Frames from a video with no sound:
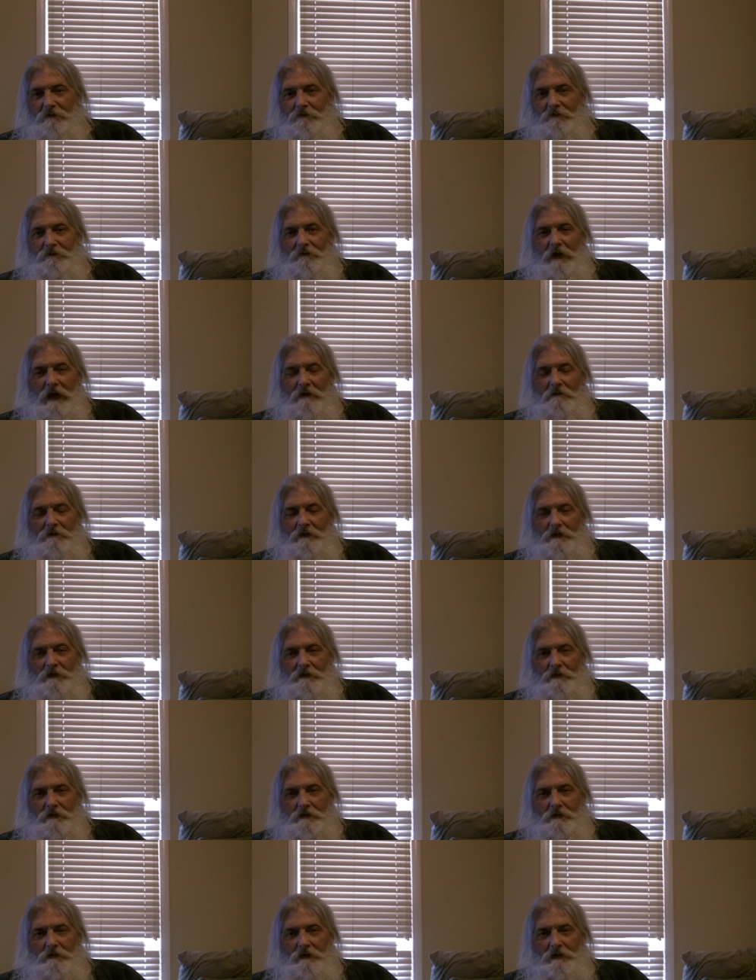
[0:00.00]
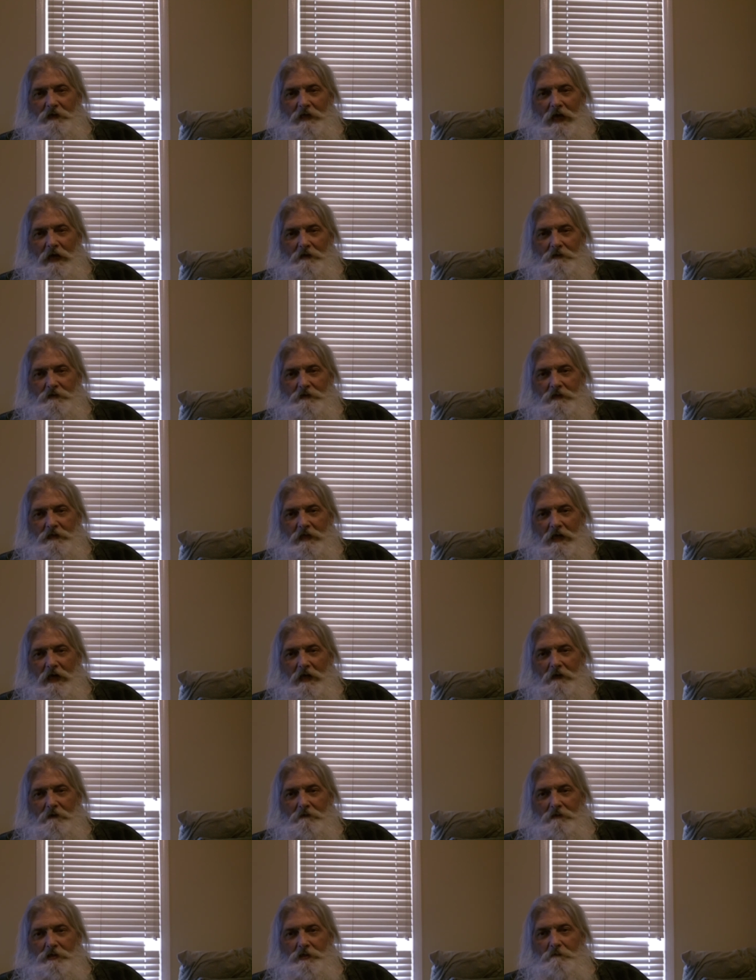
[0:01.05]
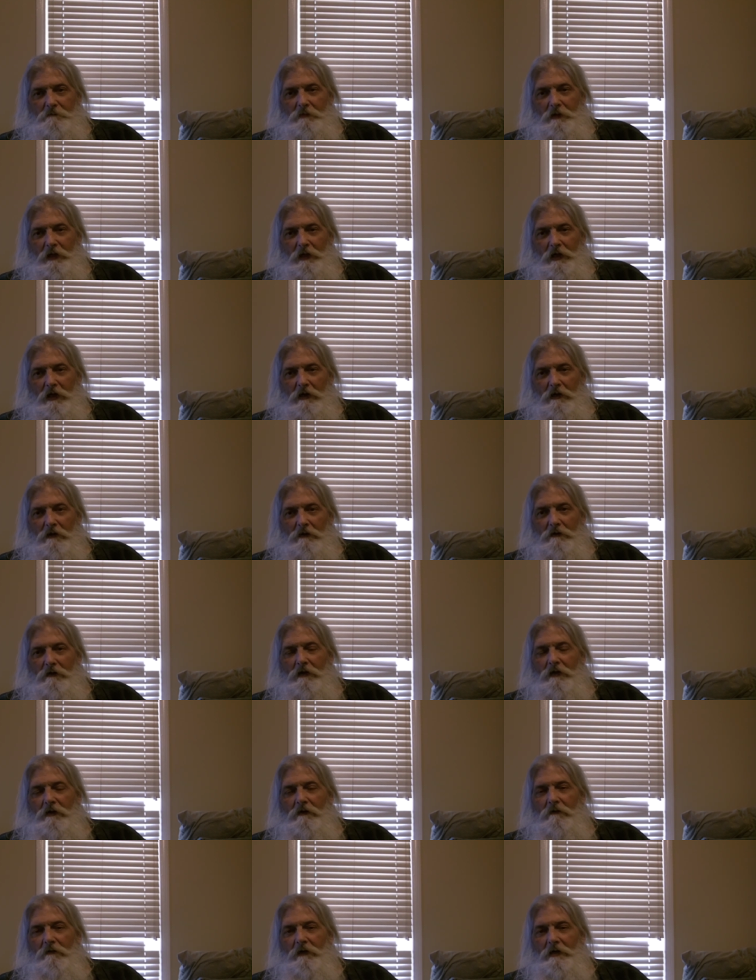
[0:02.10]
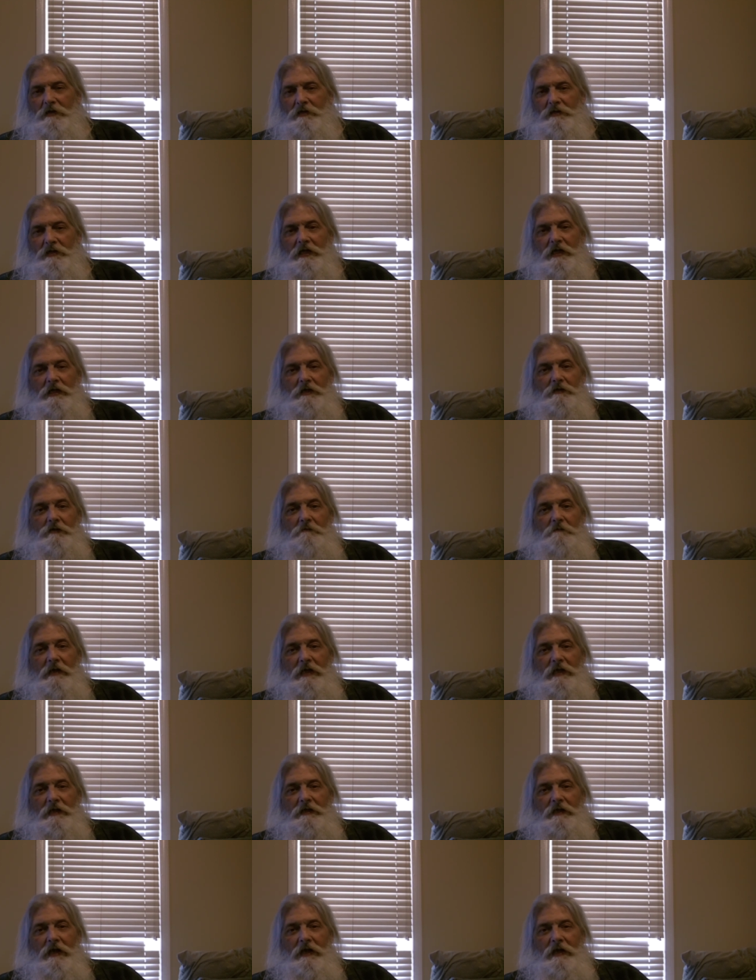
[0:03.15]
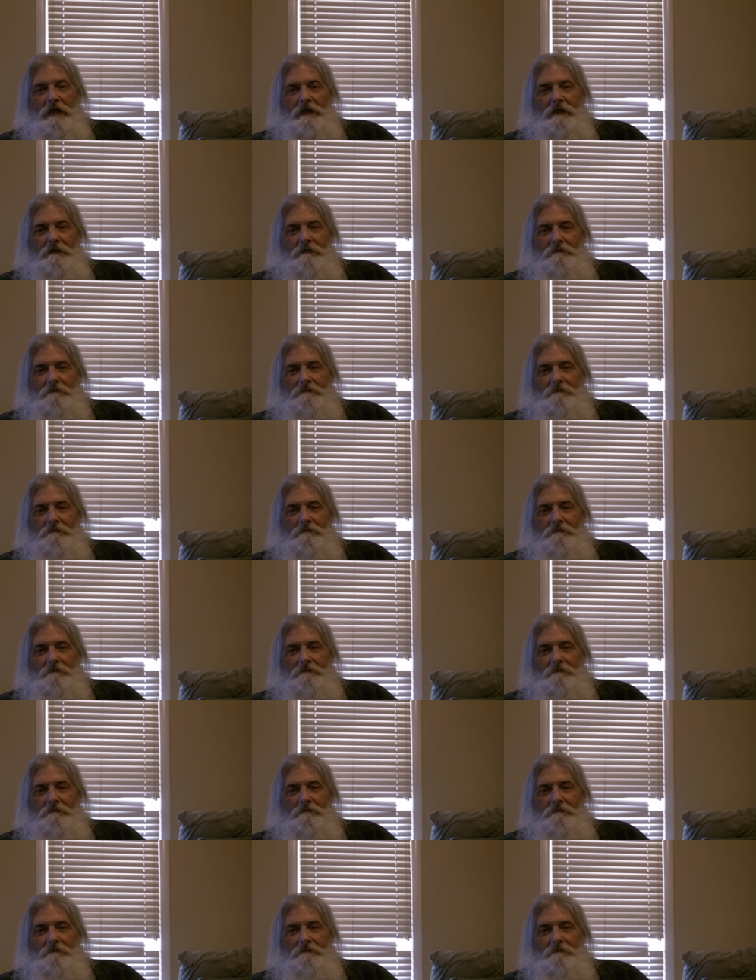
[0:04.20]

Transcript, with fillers: from 500 to 1,000 calories below what is needed to maintain.